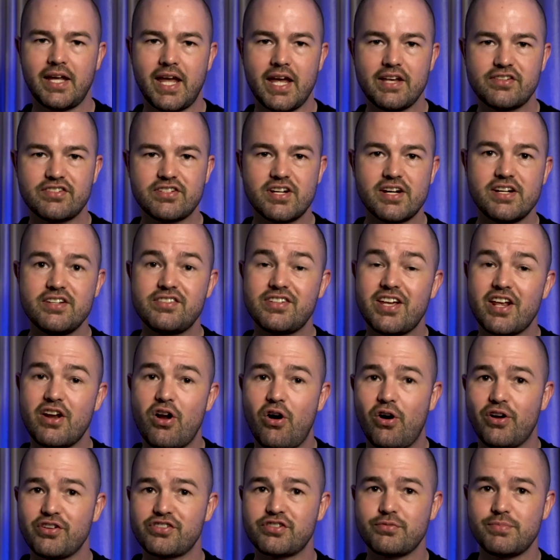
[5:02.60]
Case studies can
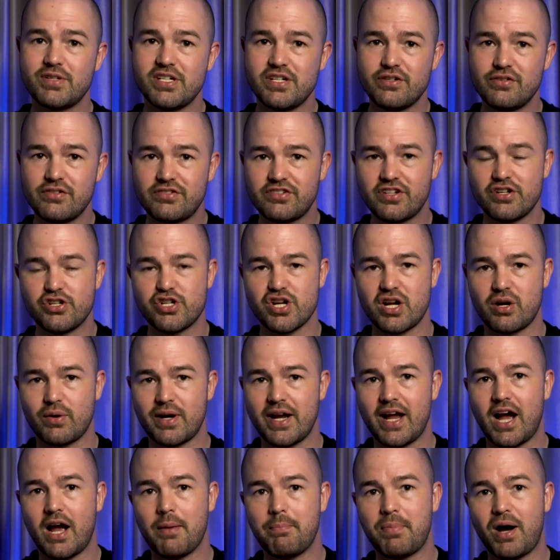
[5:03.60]
also be used to
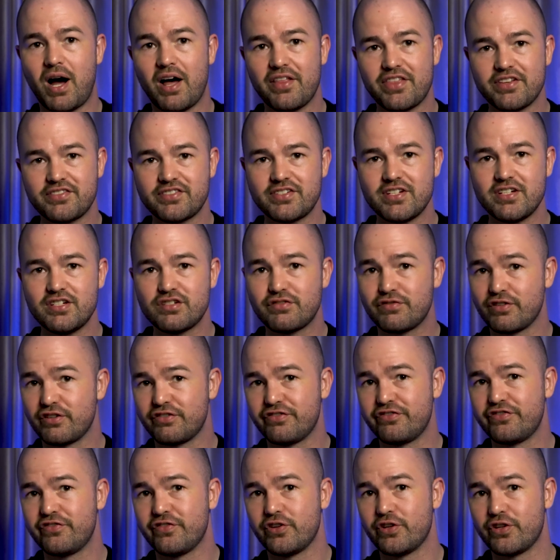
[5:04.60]
generate hypotheses for
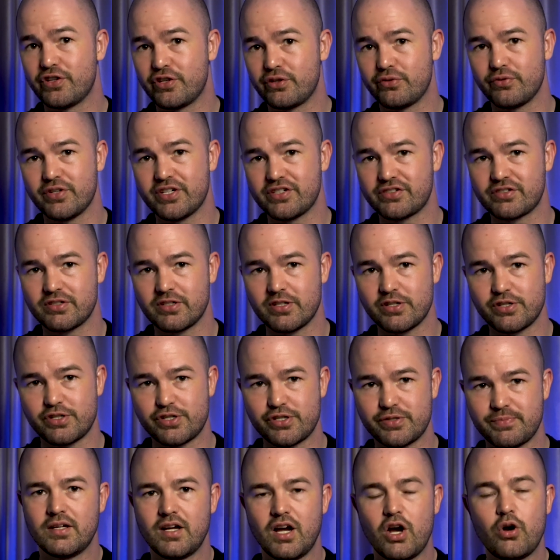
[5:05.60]
further
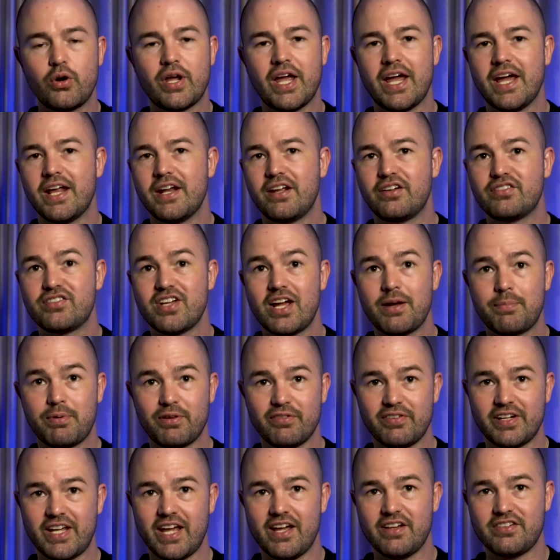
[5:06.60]
research. Okay, an example
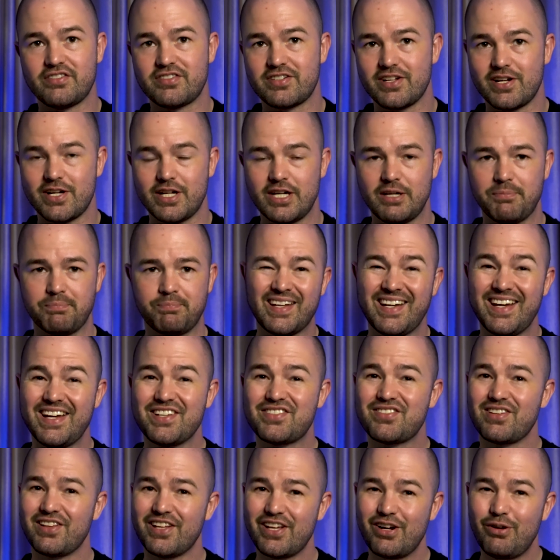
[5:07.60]
of a case study.
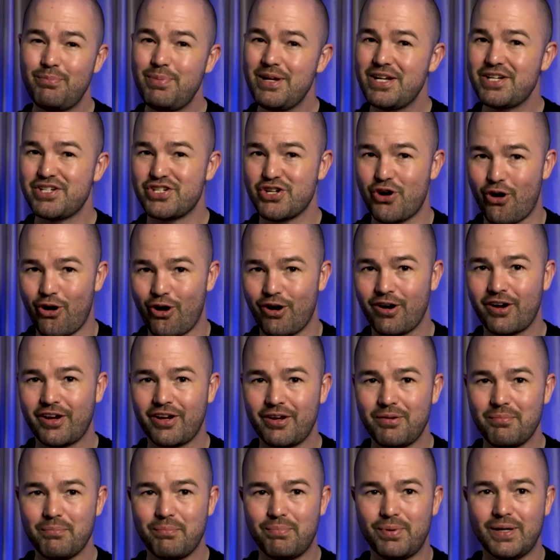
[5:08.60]
It's a little bit
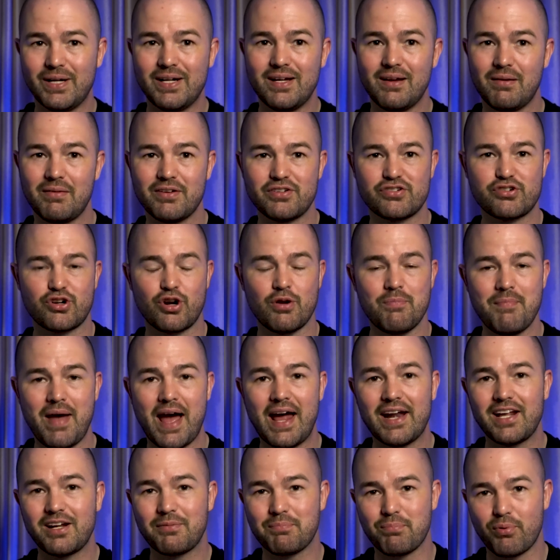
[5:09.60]
dark, but
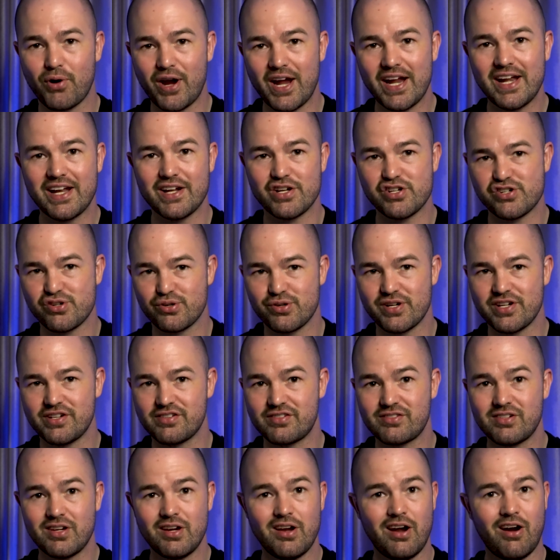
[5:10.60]
traumatic brain
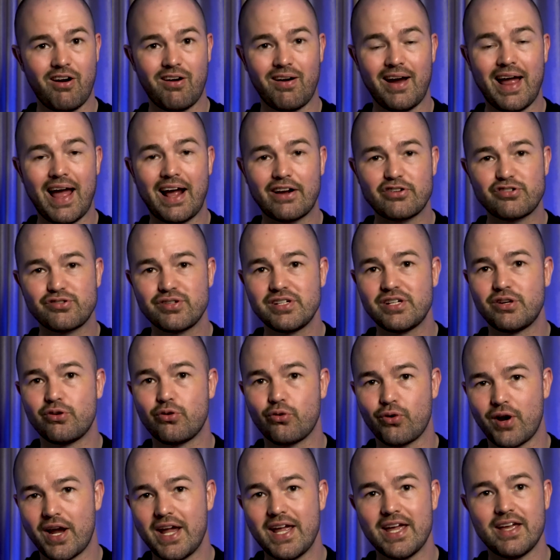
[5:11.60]
injuries are actually
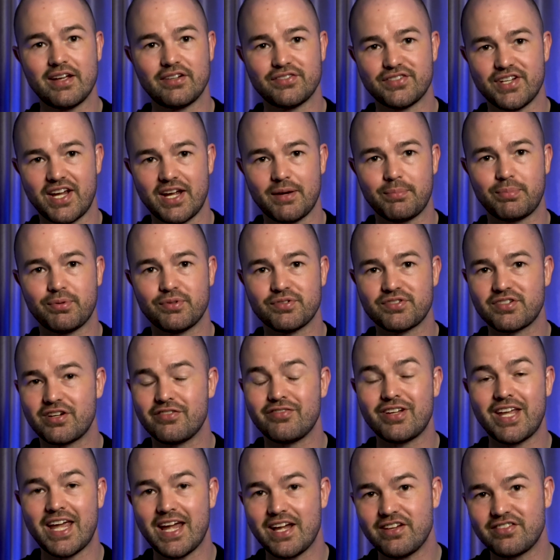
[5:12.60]
great examples
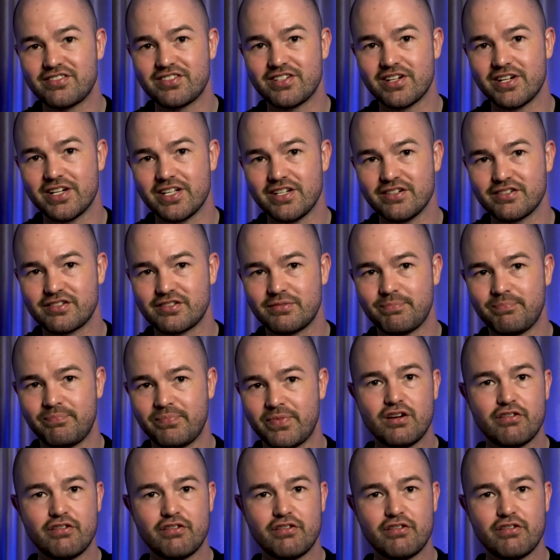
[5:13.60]
of case studies.